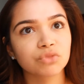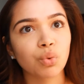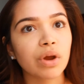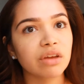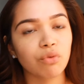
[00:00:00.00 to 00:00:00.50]

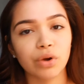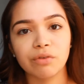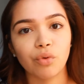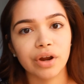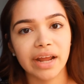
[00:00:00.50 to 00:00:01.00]
24
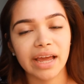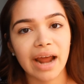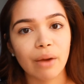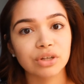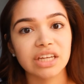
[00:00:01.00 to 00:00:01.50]
to 48
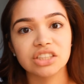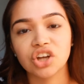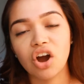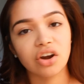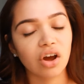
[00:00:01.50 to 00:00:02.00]
hours, it's
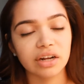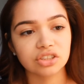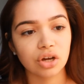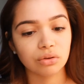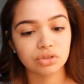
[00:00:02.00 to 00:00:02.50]
gone on
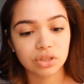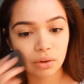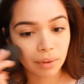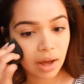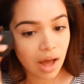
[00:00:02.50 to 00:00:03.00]
its own.
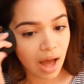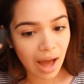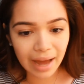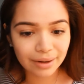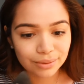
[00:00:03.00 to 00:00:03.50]
So
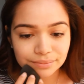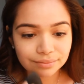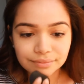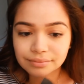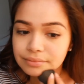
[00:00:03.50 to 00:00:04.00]
I don't
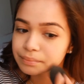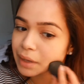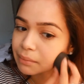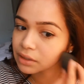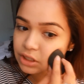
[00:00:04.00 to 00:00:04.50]

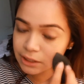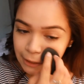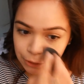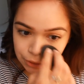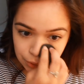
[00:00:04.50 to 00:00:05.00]
pay much
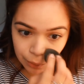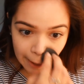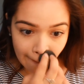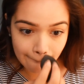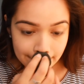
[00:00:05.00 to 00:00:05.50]
attention to
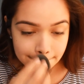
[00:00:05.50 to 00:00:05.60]
it.